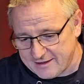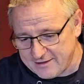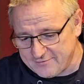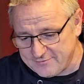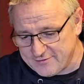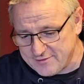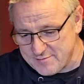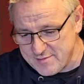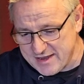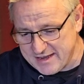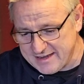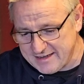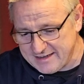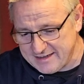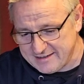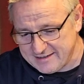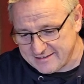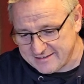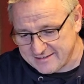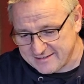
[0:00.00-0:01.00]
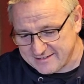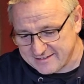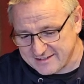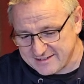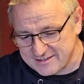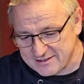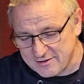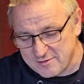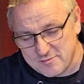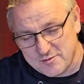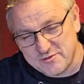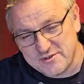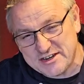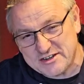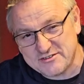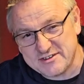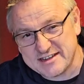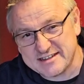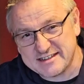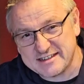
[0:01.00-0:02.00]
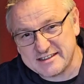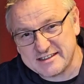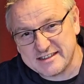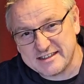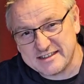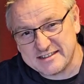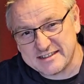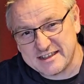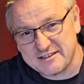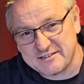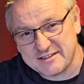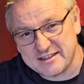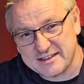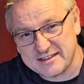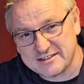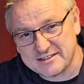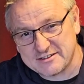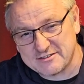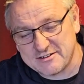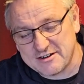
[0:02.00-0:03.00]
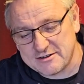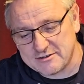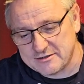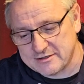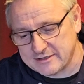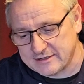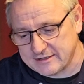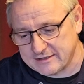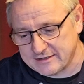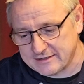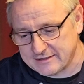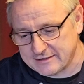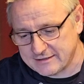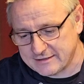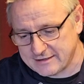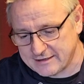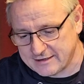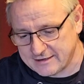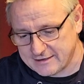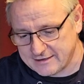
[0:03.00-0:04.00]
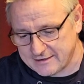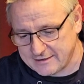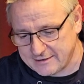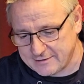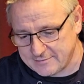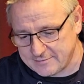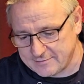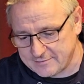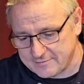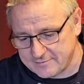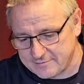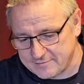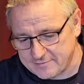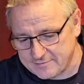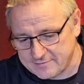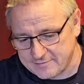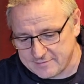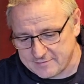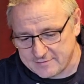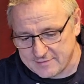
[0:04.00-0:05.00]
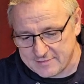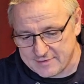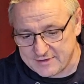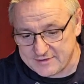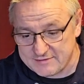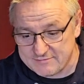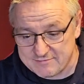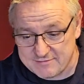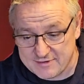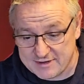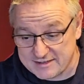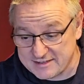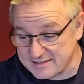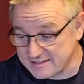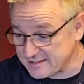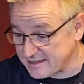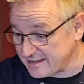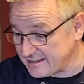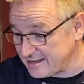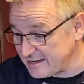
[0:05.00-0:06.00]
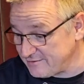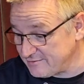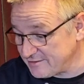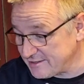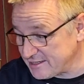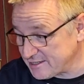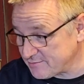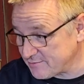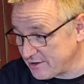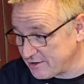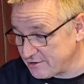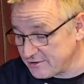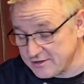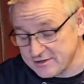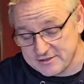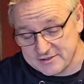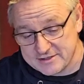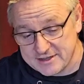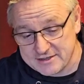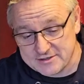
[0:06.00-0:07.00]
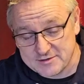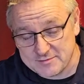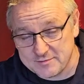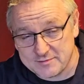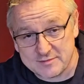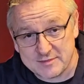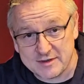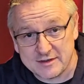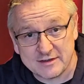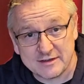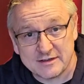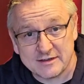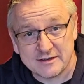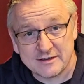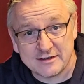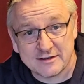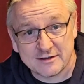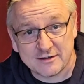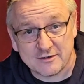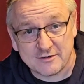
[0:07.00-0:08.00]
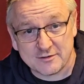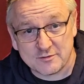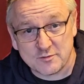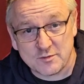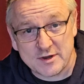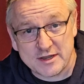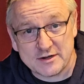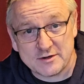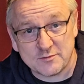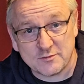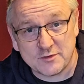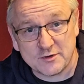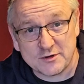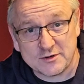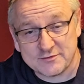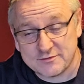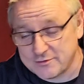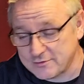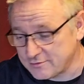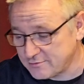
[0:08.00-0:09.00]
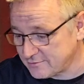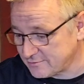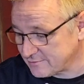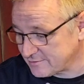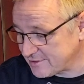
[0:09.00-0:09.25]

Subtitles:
And for me, there's a lot more interesting things out there to grow. And as I say, even these spring onions, there's some kind of weird and wonderful